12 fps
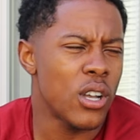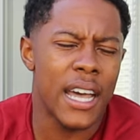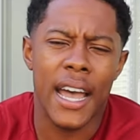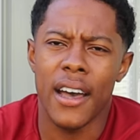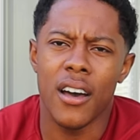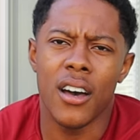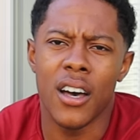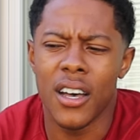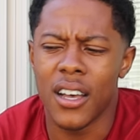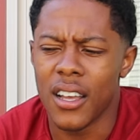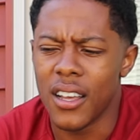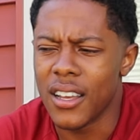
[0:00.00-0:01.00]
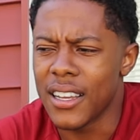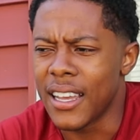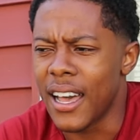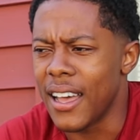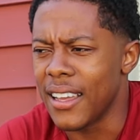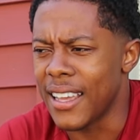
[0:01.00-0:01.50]
got uh
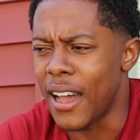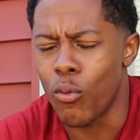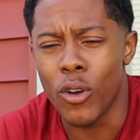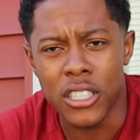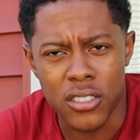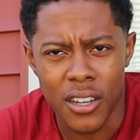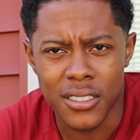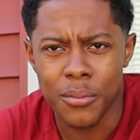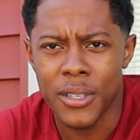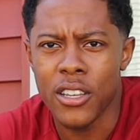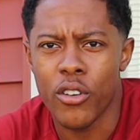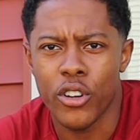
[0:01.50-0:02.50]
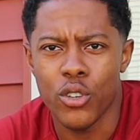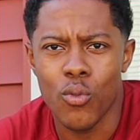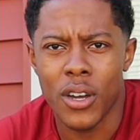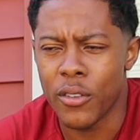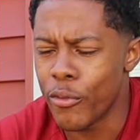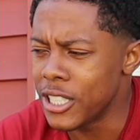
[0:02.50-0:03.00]
got got want to talk to me or you
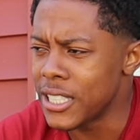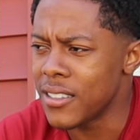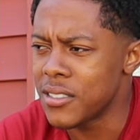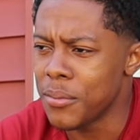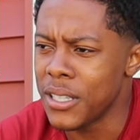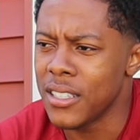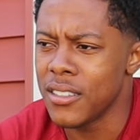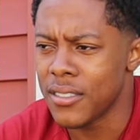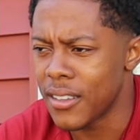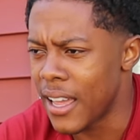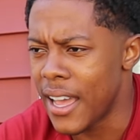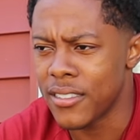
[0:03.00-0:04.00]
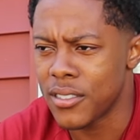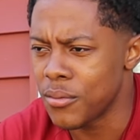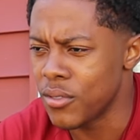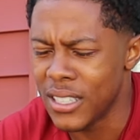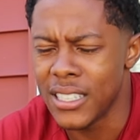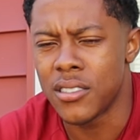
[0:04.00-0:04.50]
want to reach out to me have
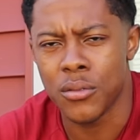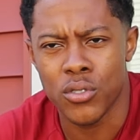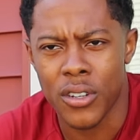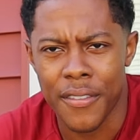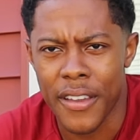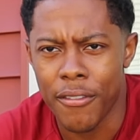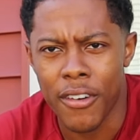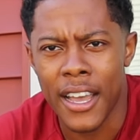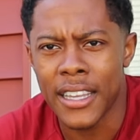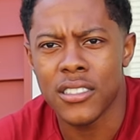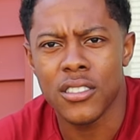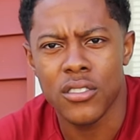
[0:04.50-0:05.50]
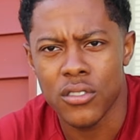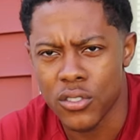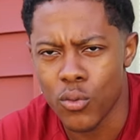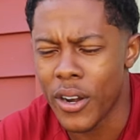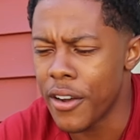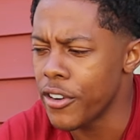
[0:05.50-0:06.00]
some need some sort of advice
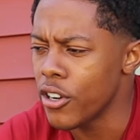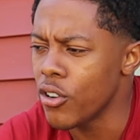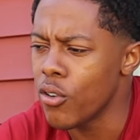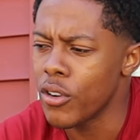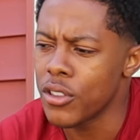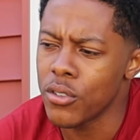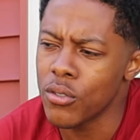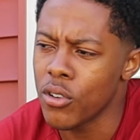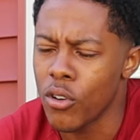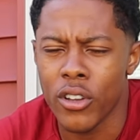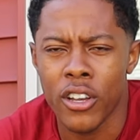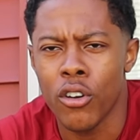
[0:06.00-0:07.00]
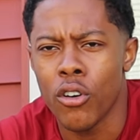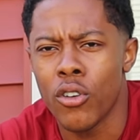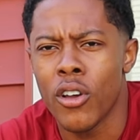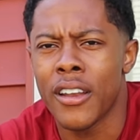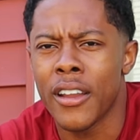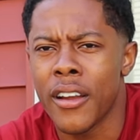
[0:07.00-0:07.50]
to whatever you're going through go can go
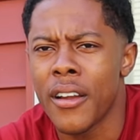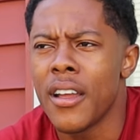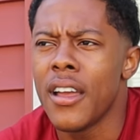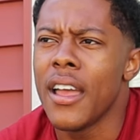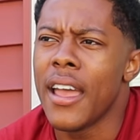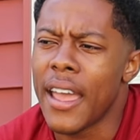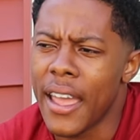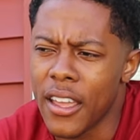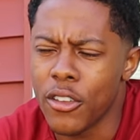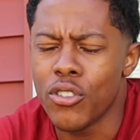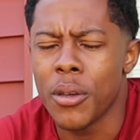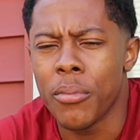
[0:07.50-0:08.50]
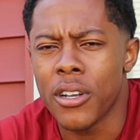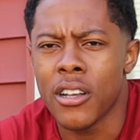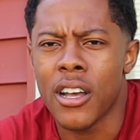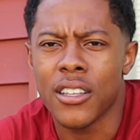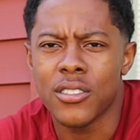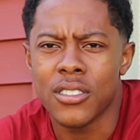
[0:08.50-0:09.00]
down there and you can book a
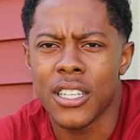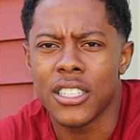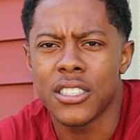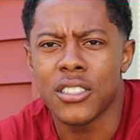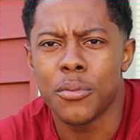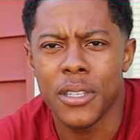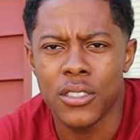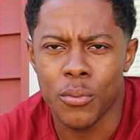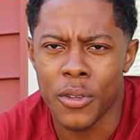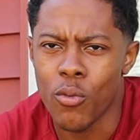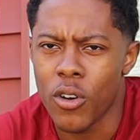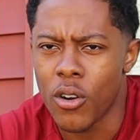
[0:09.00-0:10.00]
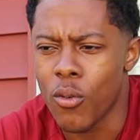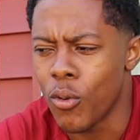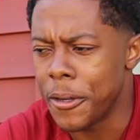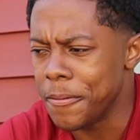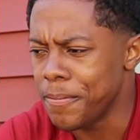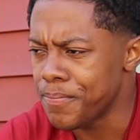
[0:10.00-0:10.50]
consultation speak to me
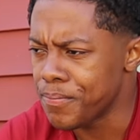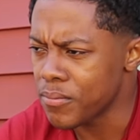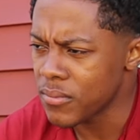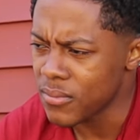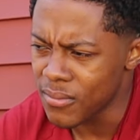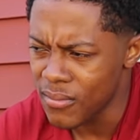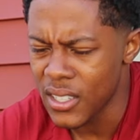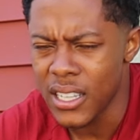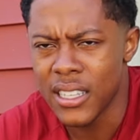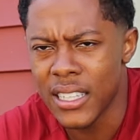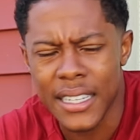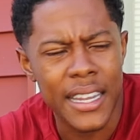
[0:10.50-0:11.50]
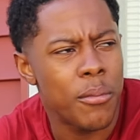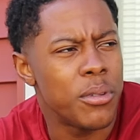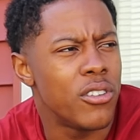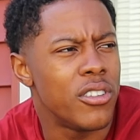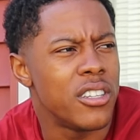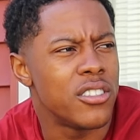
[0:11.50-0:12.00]
one-on-one. -on -one. Link down
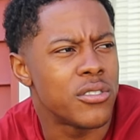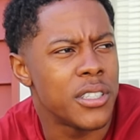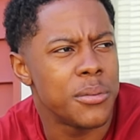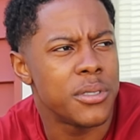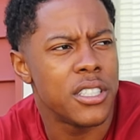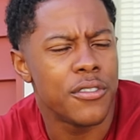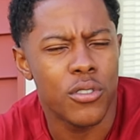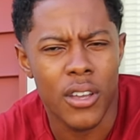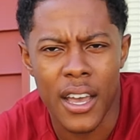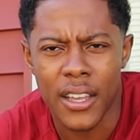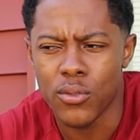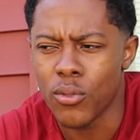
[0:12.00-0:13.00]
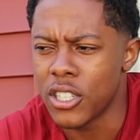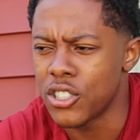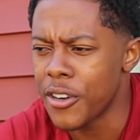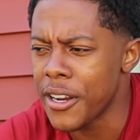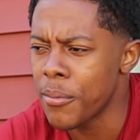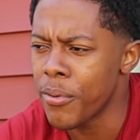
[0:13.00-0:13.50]
below in the description. If you guys want a
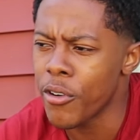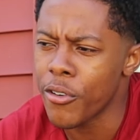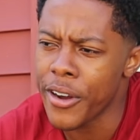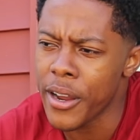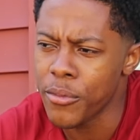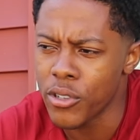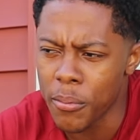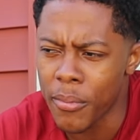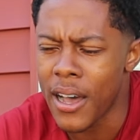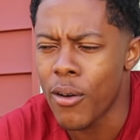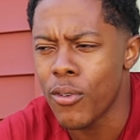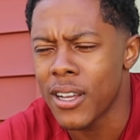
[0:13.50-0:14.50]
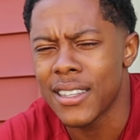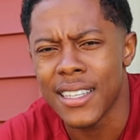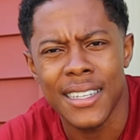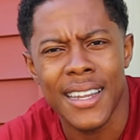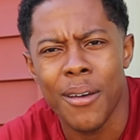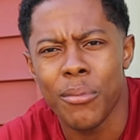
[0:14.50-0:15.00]
training program, you can buy one.
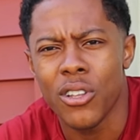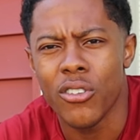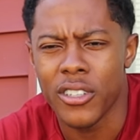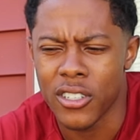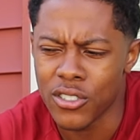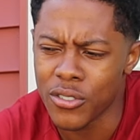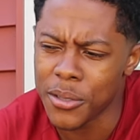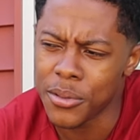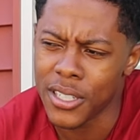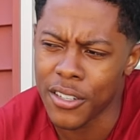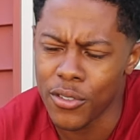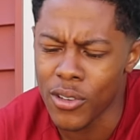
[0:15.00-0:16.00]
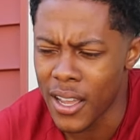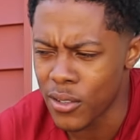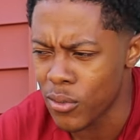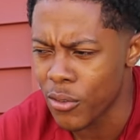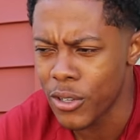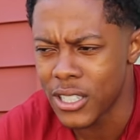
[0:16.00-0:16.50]
Link down below in the description. If you
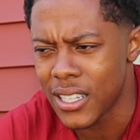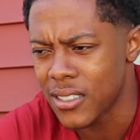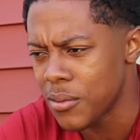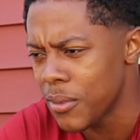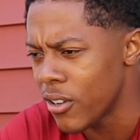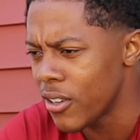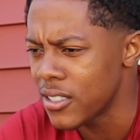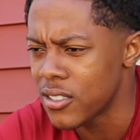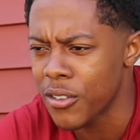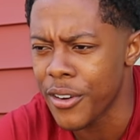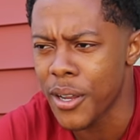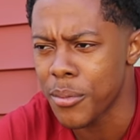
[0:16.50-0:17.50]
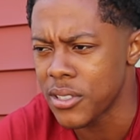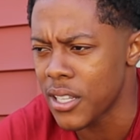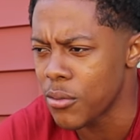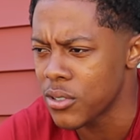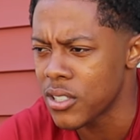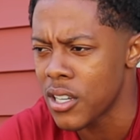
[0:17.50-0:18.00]
guys want to reach out to me on Instagram to
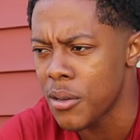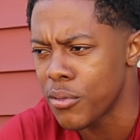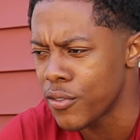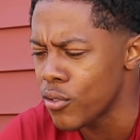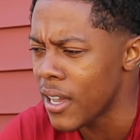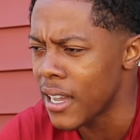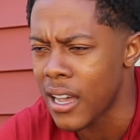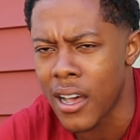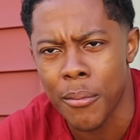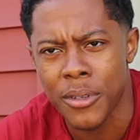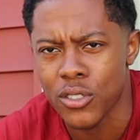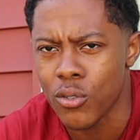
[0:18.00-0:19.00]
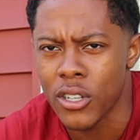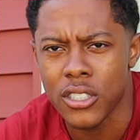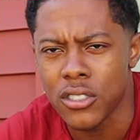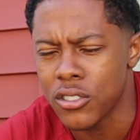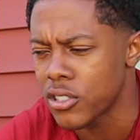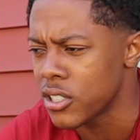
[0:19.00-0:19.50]
say what's up, if you got comments,
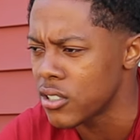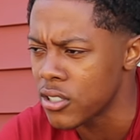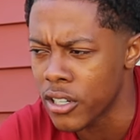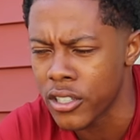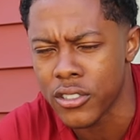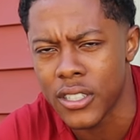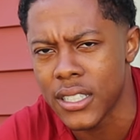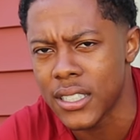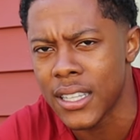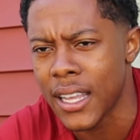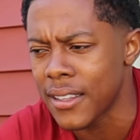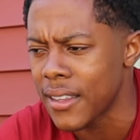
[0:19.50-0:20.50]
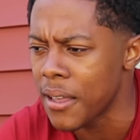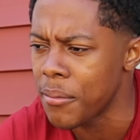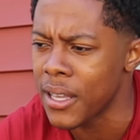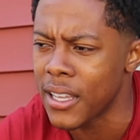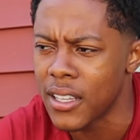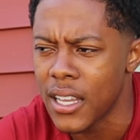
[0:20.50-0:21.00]
questions, or concerns or anything like that,
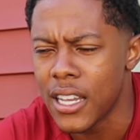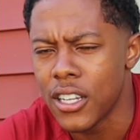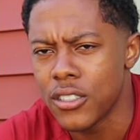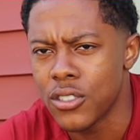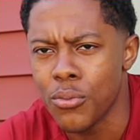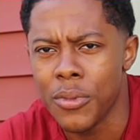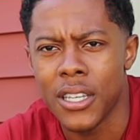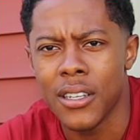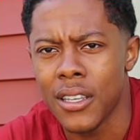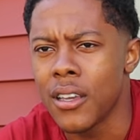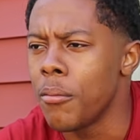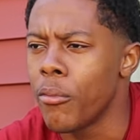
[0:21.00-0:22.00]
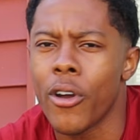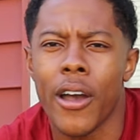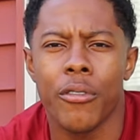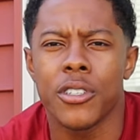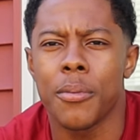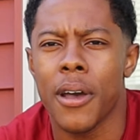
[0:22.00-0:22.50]
man, shoot me a DM, bro.
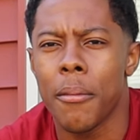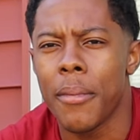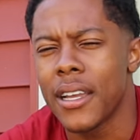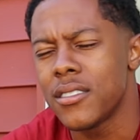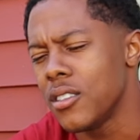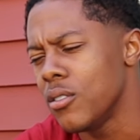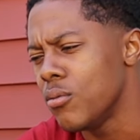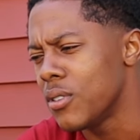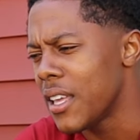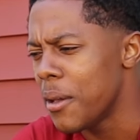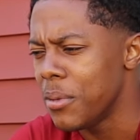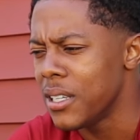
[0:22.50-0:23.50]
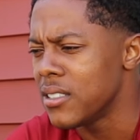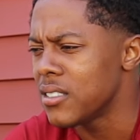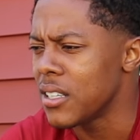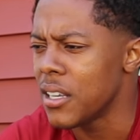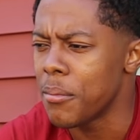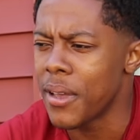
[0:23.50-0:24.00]
I'll respond back to you. With that being
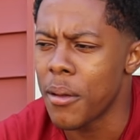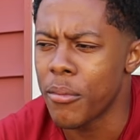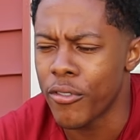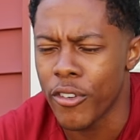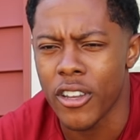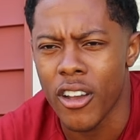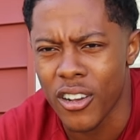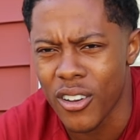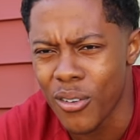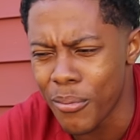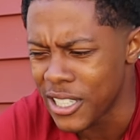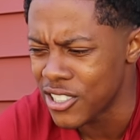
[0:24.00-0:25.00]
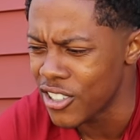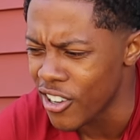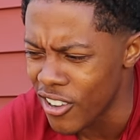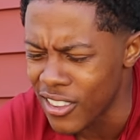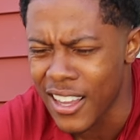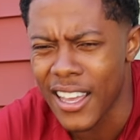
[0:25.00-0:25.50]
said, man, before y'all go, make sure
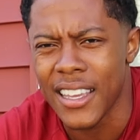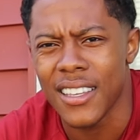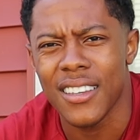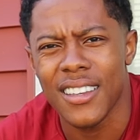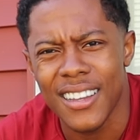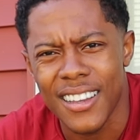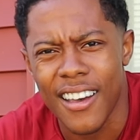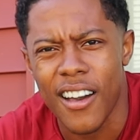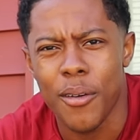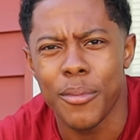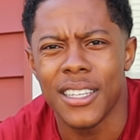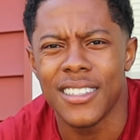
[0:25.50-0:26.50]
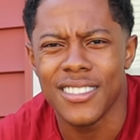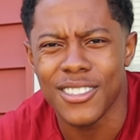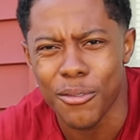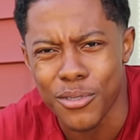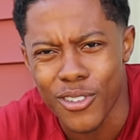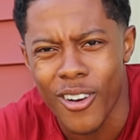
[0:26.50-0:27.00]
y'all like, comment,
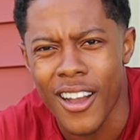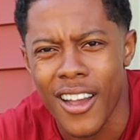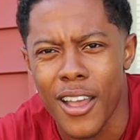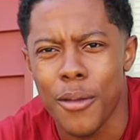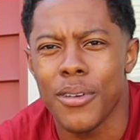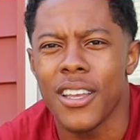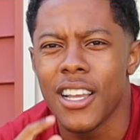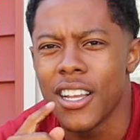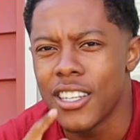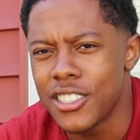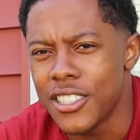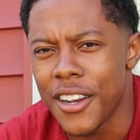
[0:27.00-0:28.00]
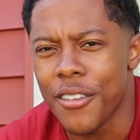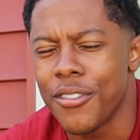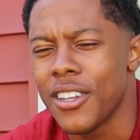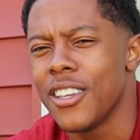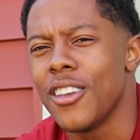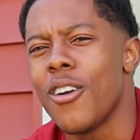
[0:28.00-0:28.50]
subscribe, share the
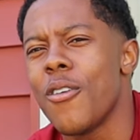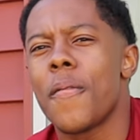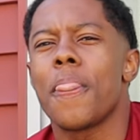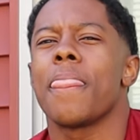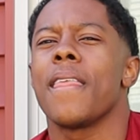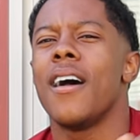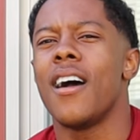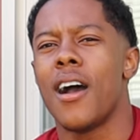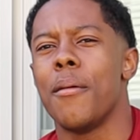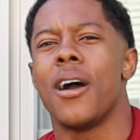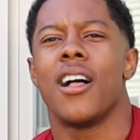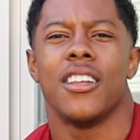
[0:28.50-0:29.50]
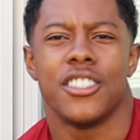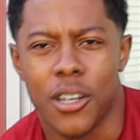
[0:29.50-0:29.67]
video. I'ma holla